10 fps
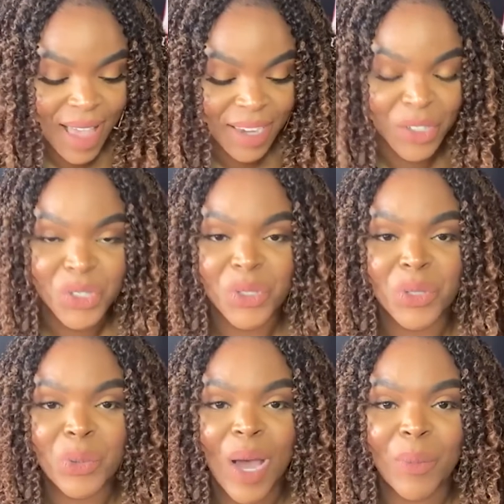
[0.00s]
I can assure
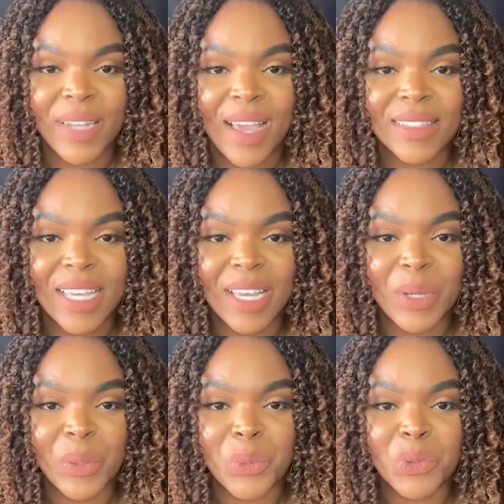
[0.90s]
you I will not
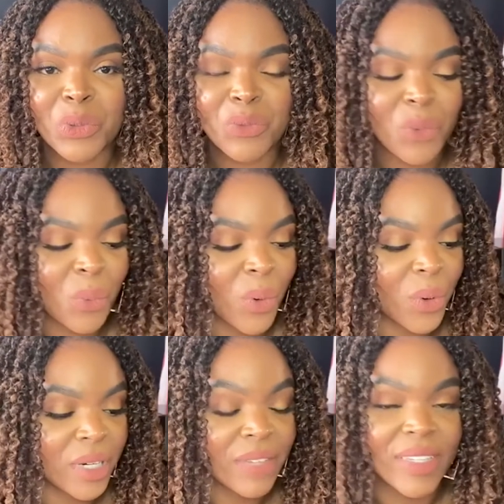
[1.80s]
approve
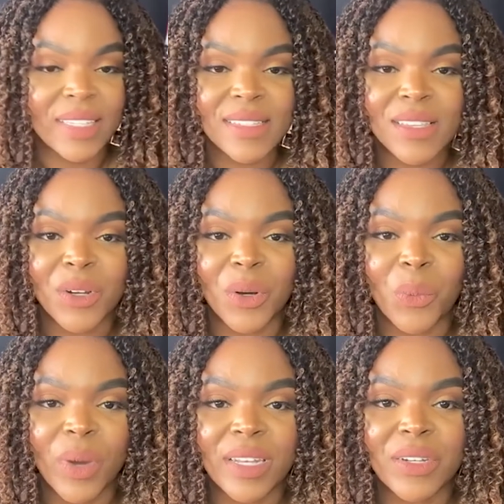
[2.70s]
or even consider
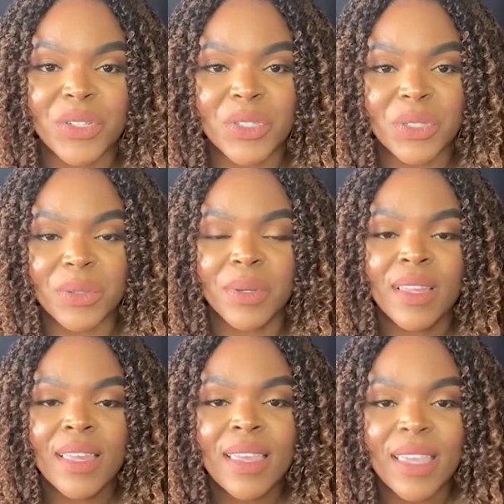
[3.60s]
one additional
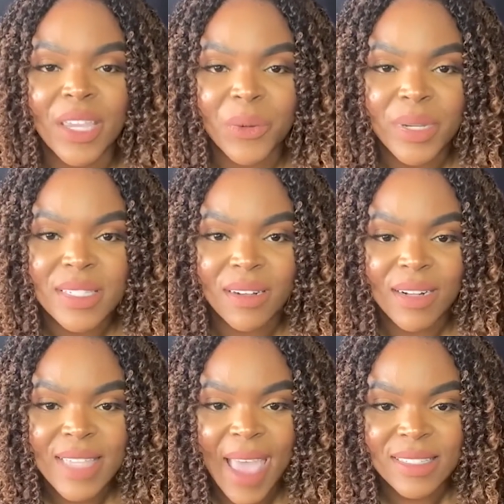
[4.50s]
increase in
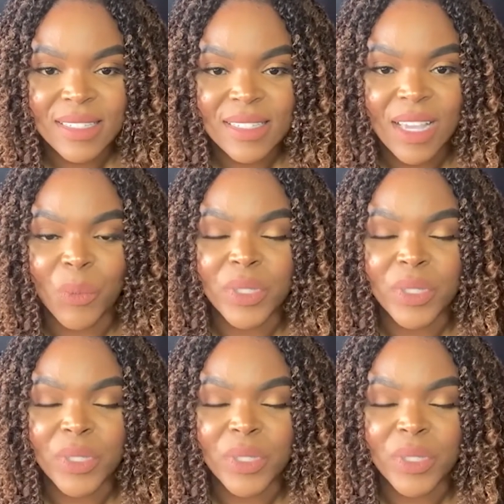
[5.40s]
our taxes.